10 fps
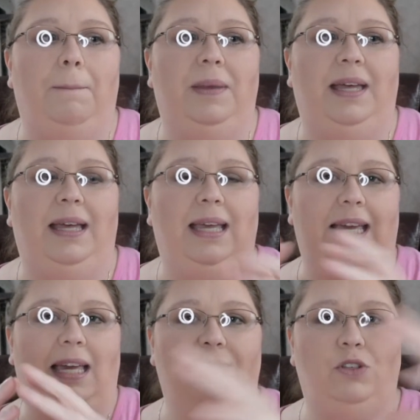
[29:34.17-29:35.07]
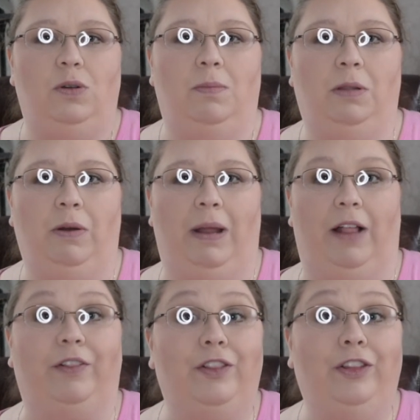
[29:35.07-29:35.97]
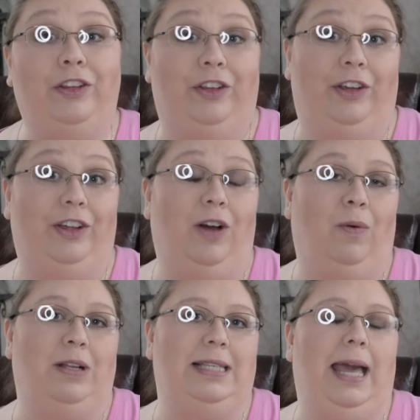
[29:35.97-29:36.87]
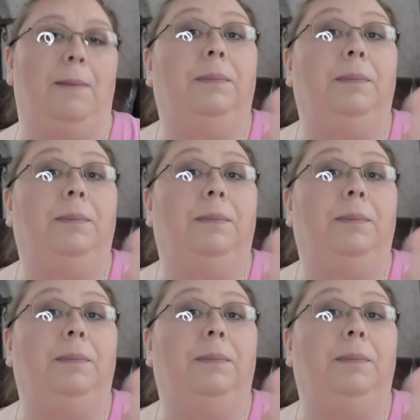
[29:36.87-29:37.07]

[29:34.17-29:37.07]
but it gives you a blowed out look on where it's at.